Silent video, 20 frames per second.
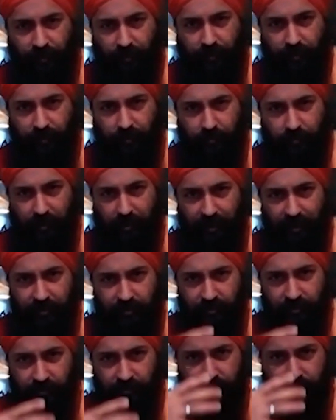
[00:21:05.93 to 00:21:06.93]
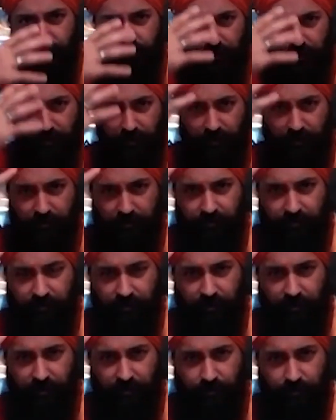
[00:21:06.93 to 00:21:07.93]
The balancing of
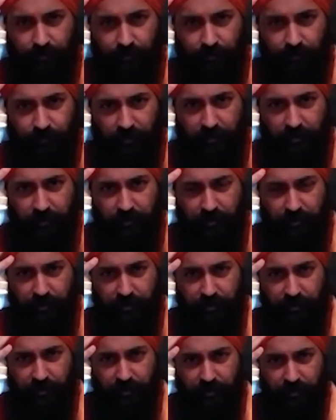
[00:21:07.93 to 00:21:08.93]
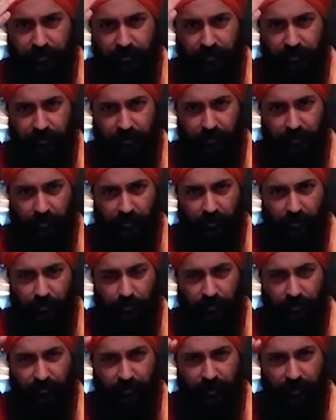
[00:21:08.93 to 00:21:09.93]
the consciousness, the
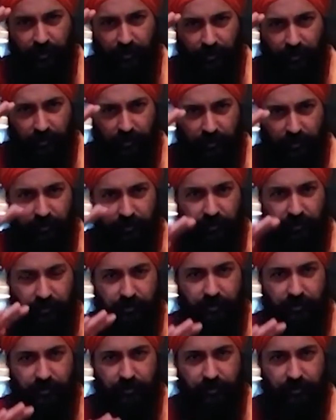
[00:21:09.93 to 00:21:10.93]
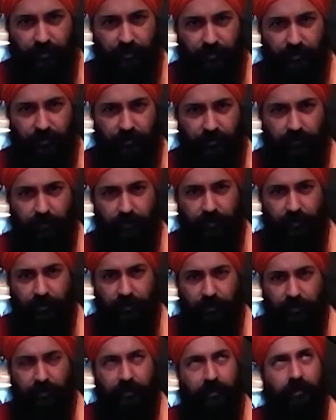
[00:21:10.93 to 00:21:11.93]
all-pervading consciousness in you.
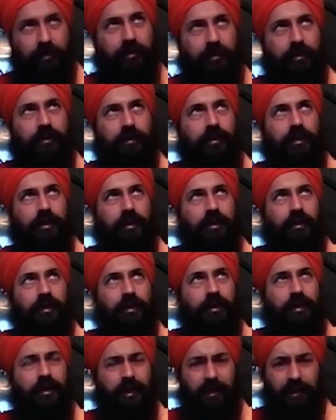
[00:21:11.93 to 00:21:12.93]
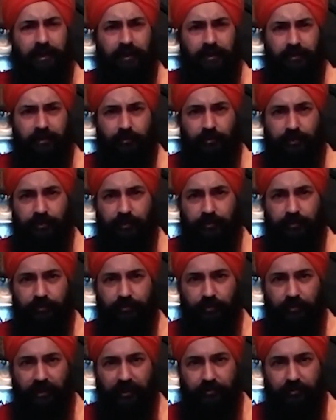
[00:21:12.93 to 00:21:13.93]
And
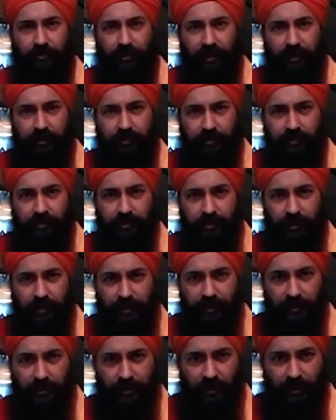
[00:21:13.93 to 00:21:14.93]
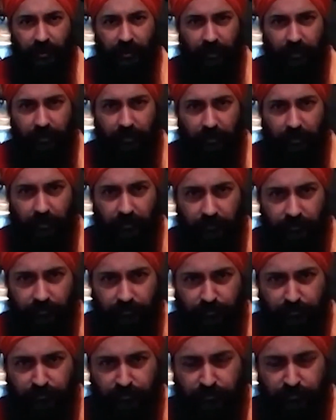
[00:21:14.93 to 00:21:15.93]
beautiful, my friends, and inhale,
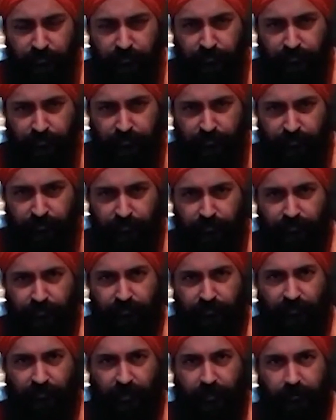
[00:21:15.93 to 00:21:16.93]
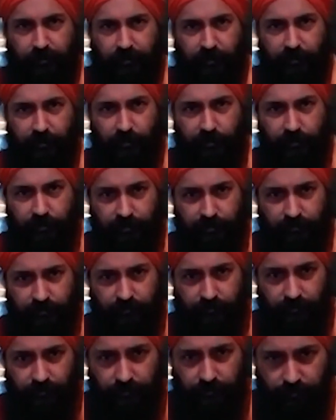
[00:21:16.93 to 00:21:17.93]
and hold,
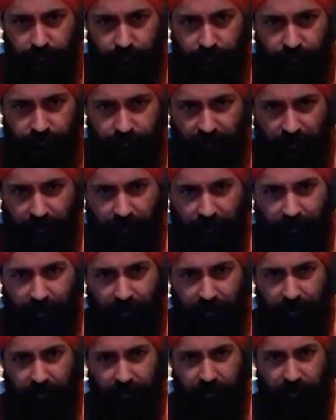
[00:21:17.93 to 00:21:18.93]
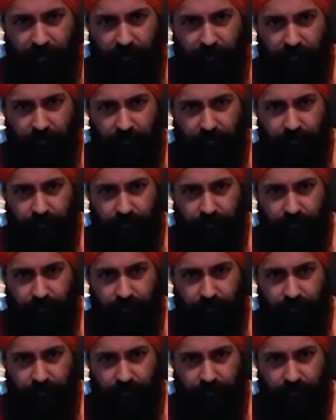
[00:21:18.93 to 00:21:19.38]
and exhale.